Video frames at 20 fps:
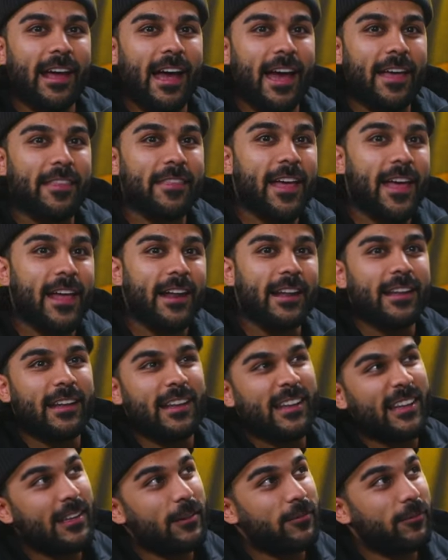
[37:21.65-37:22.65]
and then
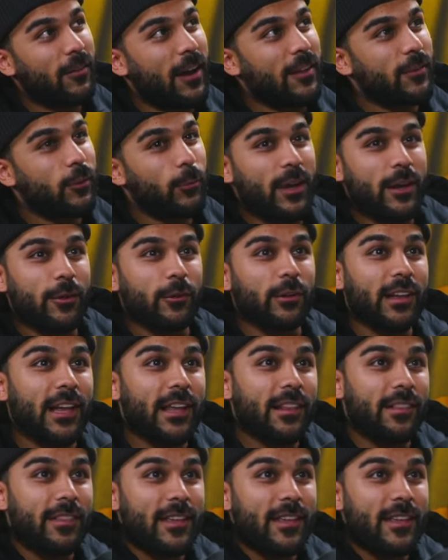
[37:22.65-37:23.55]
he finds a way to relate